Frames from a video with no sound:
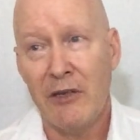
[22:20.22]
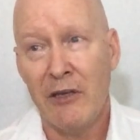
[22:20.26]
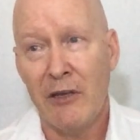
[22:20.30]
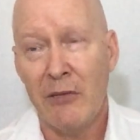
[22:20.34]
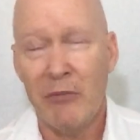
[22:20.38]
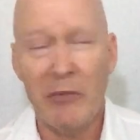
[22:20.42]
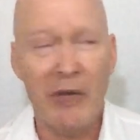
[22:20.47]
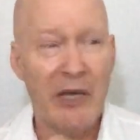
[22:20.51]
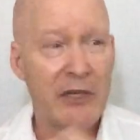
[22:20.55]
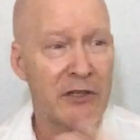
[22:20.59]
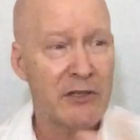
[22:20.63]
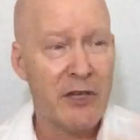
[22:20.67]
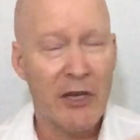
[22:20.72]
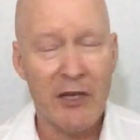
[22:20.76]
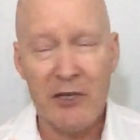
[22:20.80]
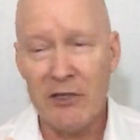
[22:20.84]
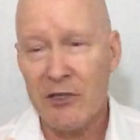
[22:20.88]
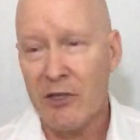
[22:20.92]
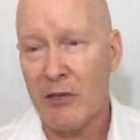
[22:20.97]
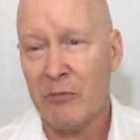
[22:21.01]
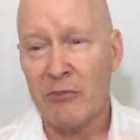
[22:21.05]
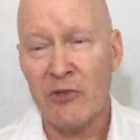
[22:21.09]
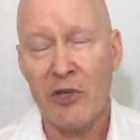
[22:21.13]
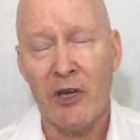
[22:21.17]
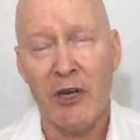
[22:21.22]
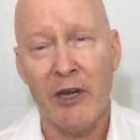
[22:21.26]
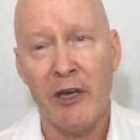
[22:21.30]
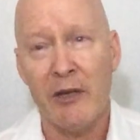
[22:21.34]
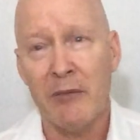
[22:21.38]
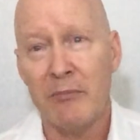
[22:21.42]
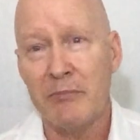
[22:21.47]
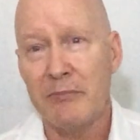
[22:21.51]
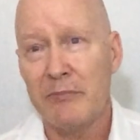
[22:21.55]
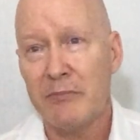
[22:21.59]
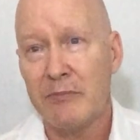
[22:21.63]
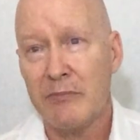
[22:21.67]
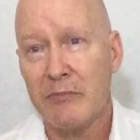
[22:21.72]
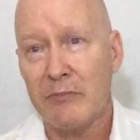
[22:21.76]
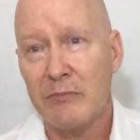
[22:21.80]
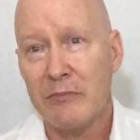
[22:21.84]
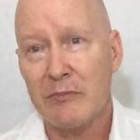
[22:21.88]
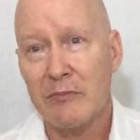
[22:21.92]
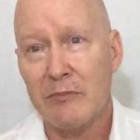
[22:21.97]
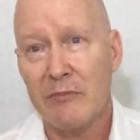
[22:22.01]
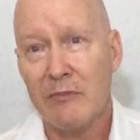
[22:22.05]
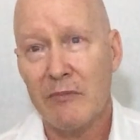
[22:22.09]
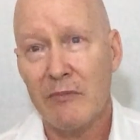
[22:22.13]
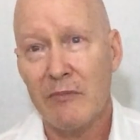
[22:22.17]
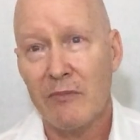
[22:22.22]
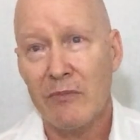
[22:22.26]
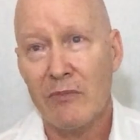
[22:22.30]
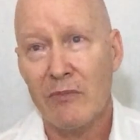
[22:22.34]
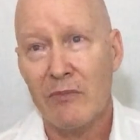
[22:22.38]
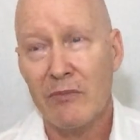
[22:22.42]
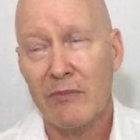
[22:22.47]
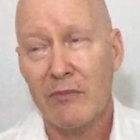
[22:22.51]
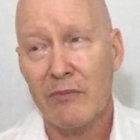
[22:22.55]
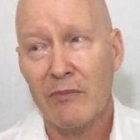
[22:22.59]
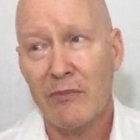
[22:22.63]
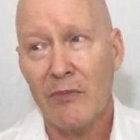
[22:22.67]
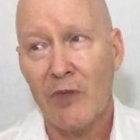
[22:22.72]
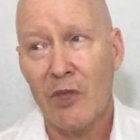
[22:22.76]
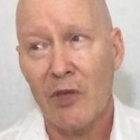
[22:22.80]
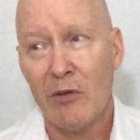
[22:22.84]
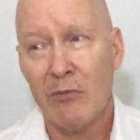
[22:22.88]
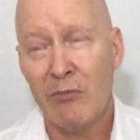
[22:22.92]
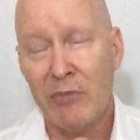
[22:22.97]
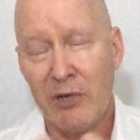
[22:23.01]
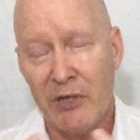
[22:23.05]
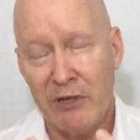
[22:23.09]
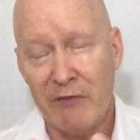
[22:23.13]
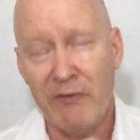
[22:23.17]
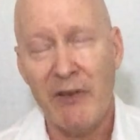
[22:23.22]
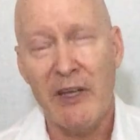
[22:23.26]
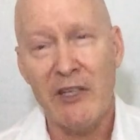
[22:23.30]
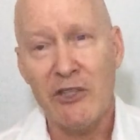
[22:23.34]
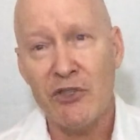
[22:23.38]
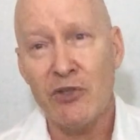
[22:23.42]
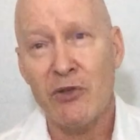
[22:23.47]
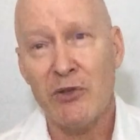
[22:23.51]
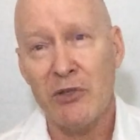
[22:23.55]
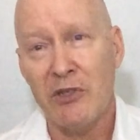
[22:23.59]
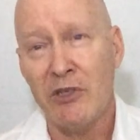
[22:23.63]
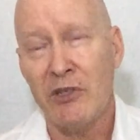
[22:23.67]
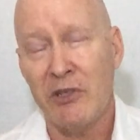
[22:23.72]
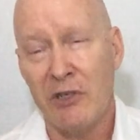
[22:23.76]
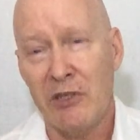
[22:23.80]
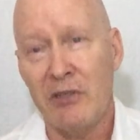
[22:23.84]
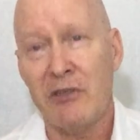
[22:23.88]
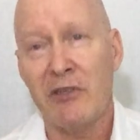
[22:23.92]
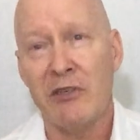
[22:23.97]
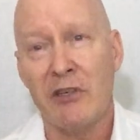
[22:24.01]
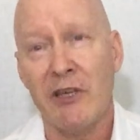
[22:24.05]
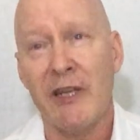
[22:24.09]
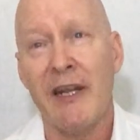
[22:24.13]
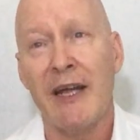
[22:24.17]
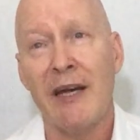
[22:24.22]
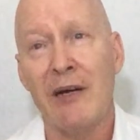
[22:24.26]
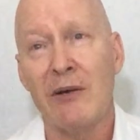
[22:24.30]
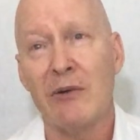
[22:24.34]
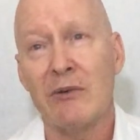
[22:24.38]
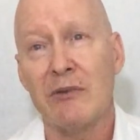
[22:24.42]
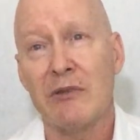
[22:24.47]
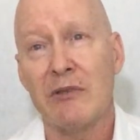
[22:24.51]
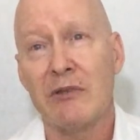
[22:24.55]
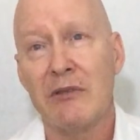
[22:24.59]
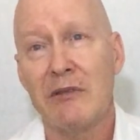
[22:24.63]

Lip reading: it may take some time, but eventually you need to get out,